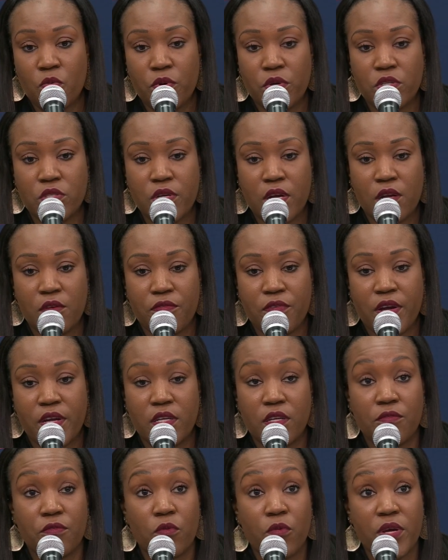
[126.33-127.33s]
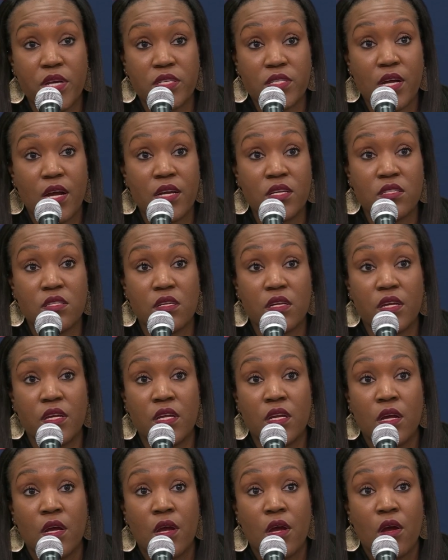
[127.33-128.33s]
We were trying to find different ways to
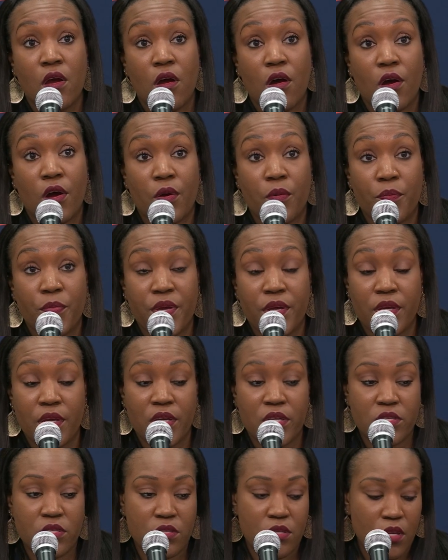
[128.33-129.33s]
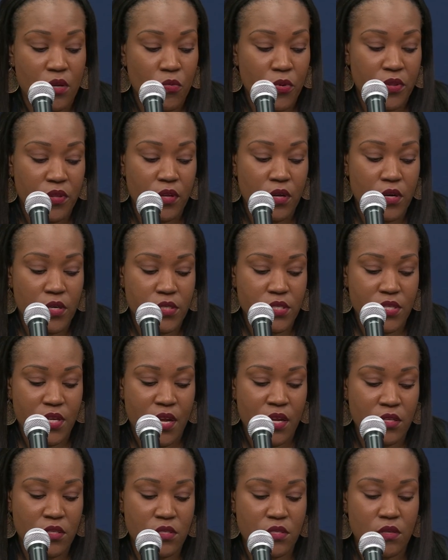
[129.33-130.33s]
isolate our bigs within our
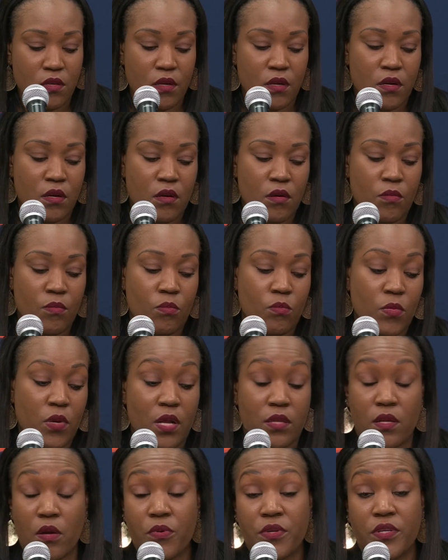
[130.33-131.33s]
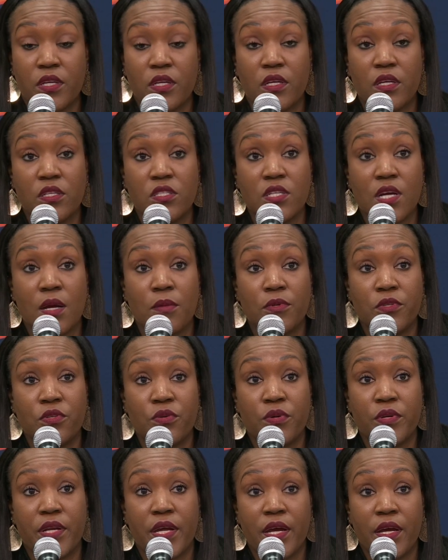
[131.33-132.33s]
sets, um, and I thought we did a good job of
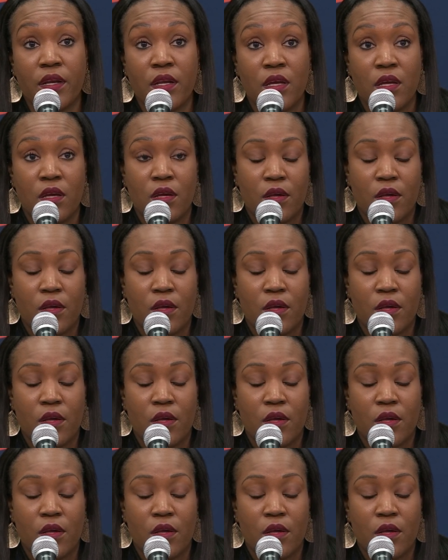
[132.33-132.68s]
doing that.